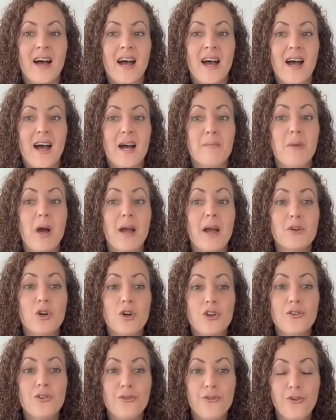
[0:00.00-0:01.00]
I'm
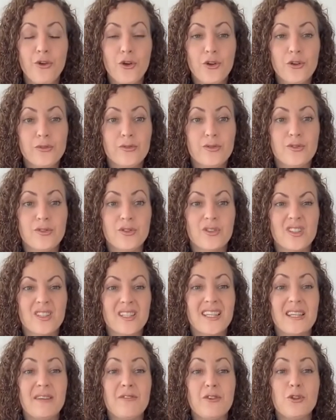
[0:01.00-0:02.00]
going to first
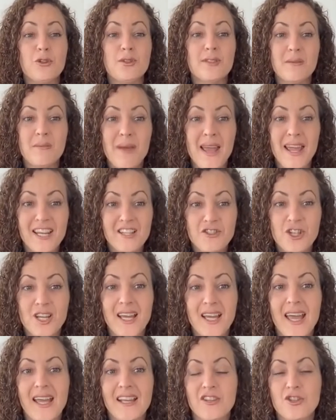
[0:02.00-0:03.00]
give you some
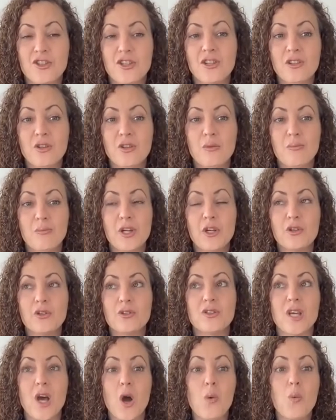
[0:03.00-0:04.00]
education,
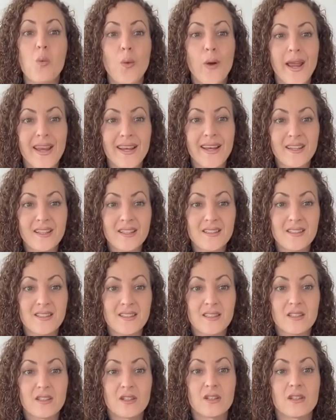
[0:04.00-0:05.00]
because
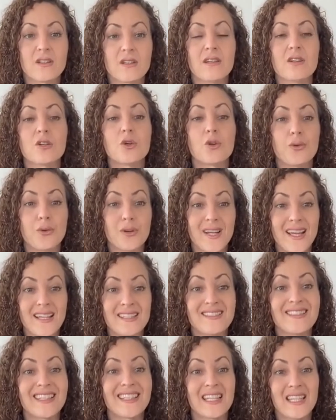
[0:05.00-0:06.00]
awareness
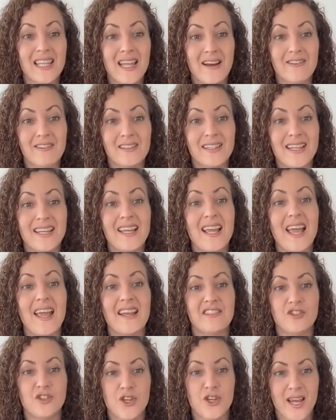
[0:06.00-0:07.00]
creates clarity
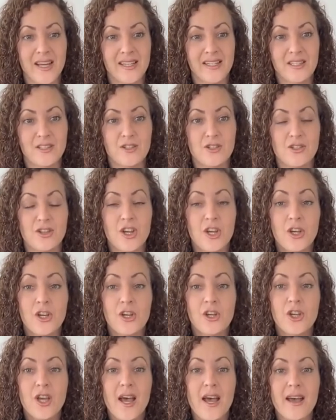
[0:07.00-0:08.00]
and change.
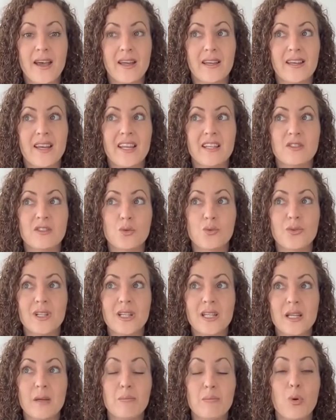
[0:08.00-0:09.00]
And it's
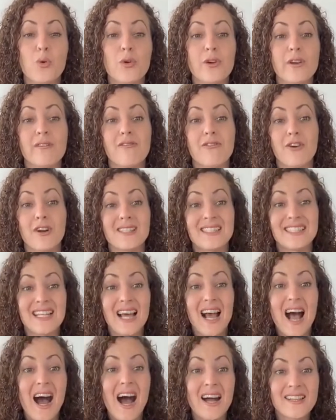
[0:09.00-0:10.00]
really important for us to
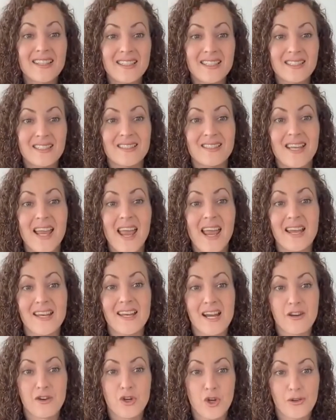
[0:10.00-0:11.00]
understand
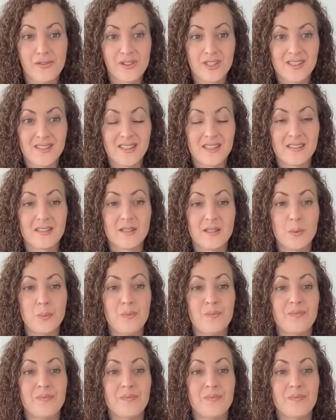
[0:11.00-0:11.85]
our nervous system,